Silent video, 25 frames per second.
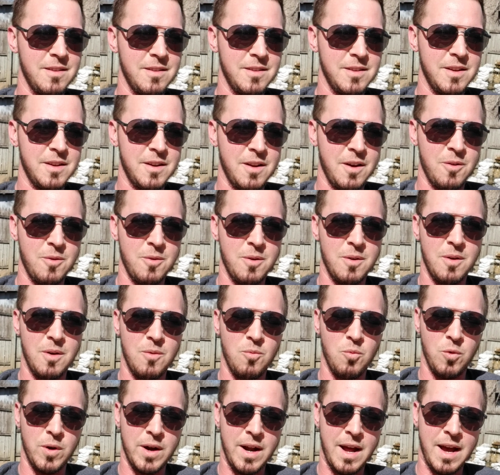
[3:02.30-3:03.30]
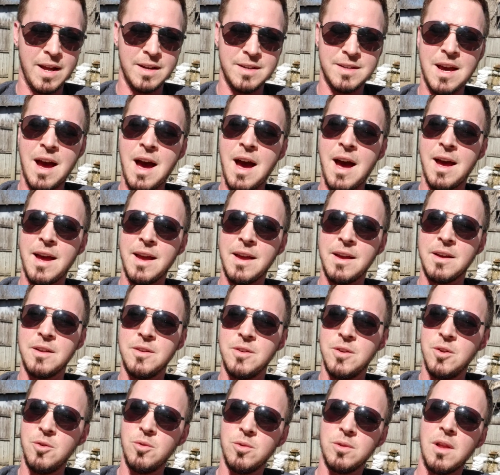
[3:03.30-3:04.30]
when I die,
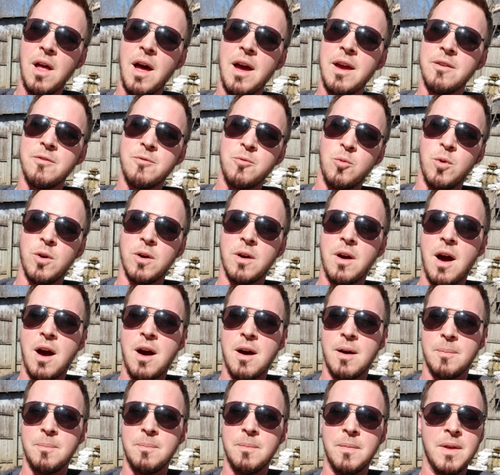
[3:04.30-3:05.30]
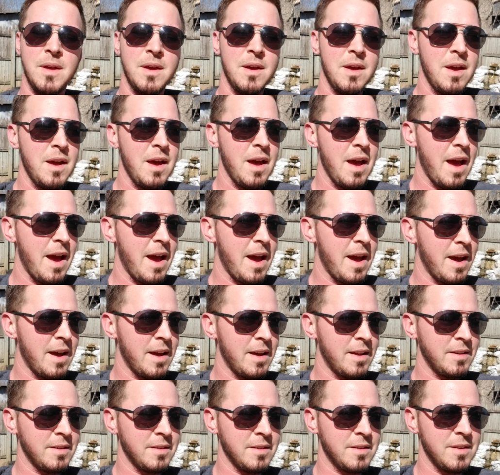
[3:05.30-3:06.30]
new life will come,
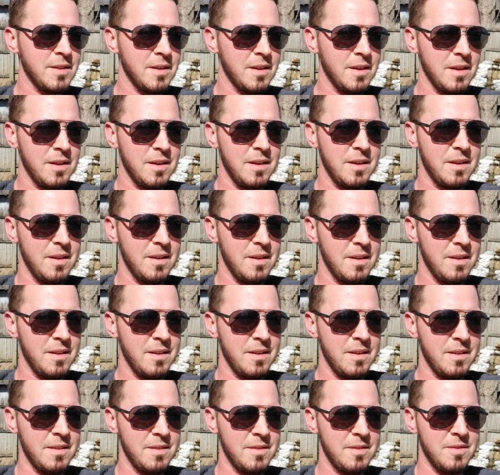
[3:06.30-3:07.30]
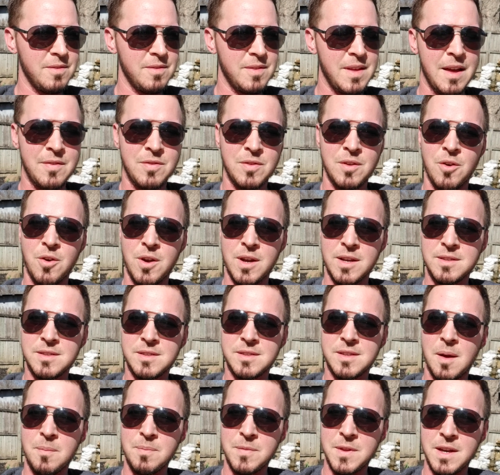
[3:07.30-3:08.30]
and that there is
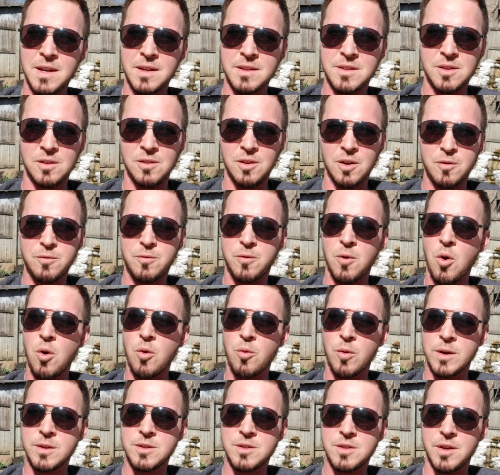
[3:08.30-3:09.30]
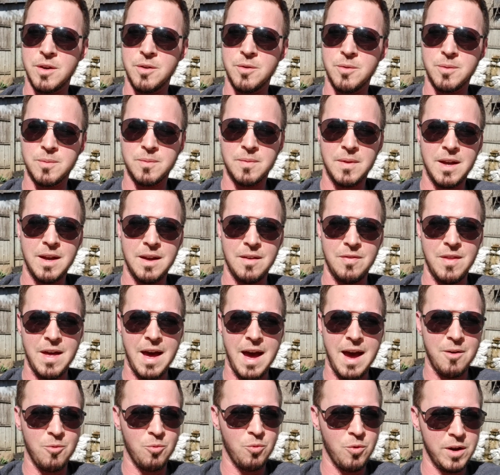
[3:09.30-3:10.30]
something to look forward to. And
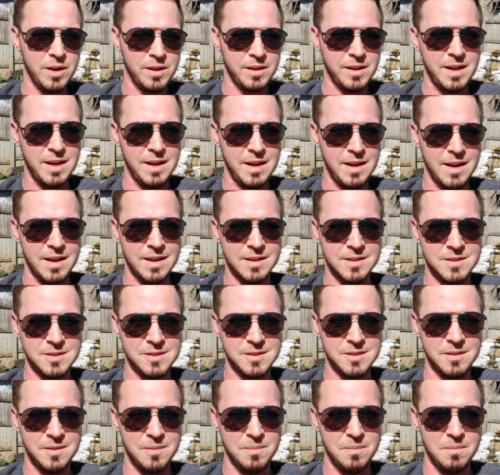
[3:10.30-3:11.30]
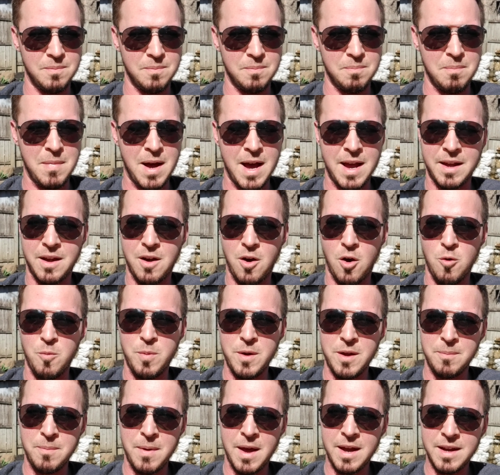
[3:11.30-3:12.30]
that really is my
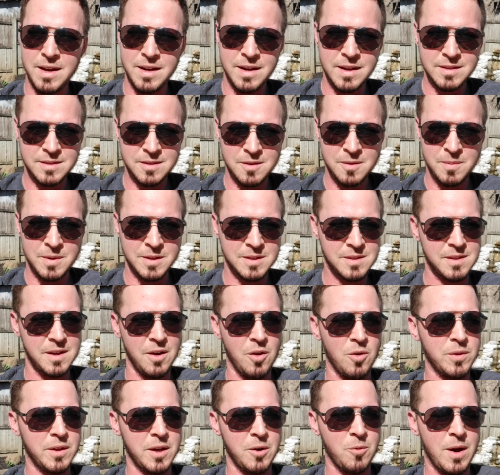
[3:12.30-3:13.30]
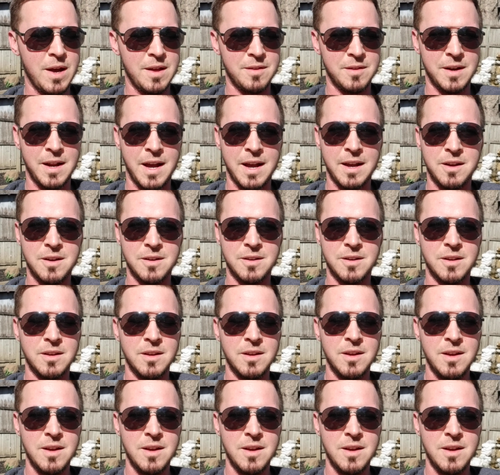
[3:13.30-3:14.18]
coping mechanism. It's the only way that I could,